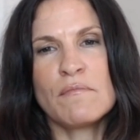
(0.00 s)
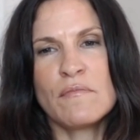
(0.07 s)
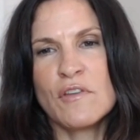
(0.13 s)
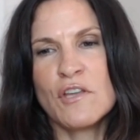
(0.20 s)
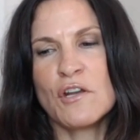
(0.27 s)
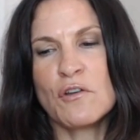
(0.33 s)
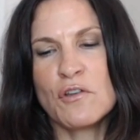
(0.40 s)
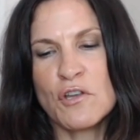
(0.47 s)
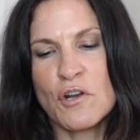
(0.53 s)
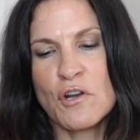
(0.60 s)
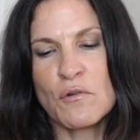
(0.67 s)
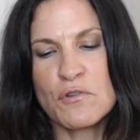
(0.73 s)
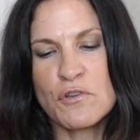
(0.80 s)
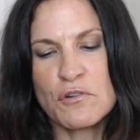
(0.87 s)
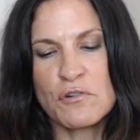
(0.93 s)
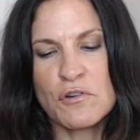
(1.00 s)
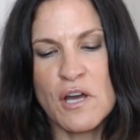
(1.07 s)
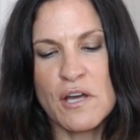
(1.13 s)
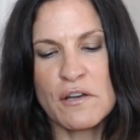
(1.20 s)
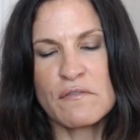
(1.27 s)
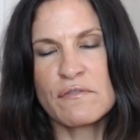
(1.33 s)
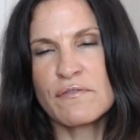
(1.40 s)
your
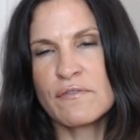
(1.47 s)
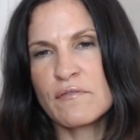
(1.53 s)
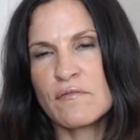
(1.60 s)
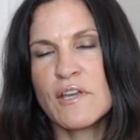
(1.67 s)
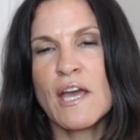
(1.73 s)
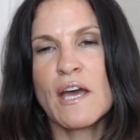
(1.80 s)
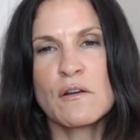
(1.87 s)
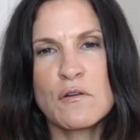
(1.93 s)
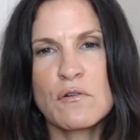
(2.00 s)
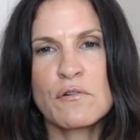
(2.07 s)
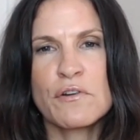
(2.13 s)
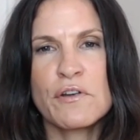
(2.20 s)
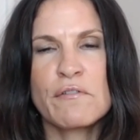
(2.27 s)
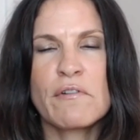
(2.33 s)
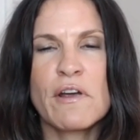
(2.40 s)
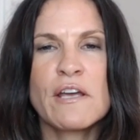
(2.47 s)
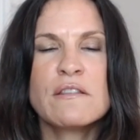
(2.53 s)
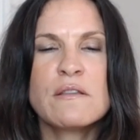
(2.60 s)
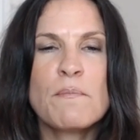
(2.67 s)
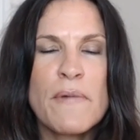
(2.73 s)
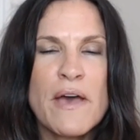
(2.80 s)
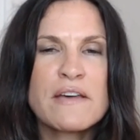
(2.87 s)
kind of category, right?
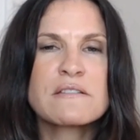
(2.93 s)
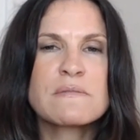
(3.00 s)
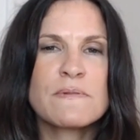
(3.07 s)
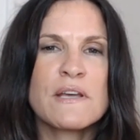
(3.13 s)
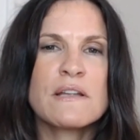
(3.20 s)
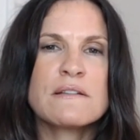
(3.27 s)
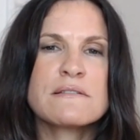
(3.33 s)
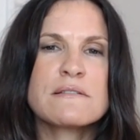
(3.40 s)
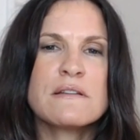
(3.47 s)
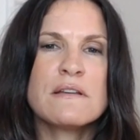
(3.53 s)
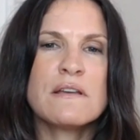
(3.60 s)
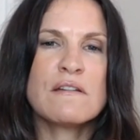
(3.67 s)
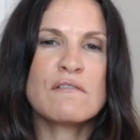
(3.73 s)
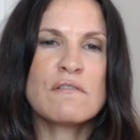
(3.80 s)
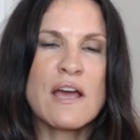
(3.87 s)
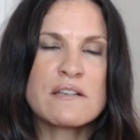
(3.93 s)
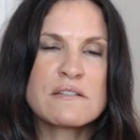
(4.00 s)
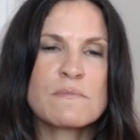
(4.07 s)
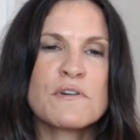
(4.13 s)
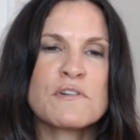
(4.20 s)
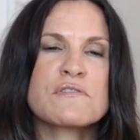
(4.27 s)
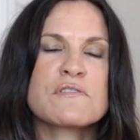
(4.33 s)
The best pins as
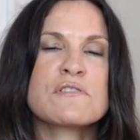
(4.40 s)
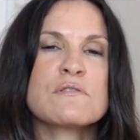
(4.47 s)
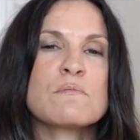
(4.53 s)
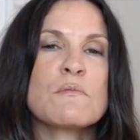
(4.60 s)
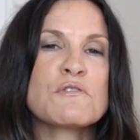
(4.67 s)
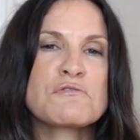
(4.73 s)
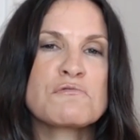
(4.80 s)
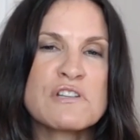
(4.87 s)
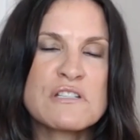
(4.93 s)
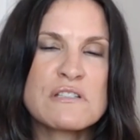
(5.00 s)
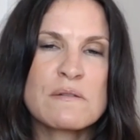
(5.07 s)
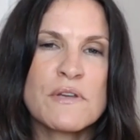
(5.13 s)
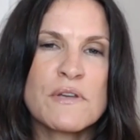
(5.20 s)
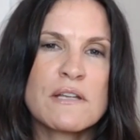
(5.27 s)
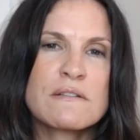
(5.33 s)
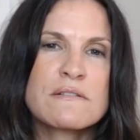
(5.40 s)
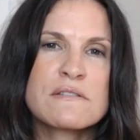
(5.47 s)
opposed to the most recent pins.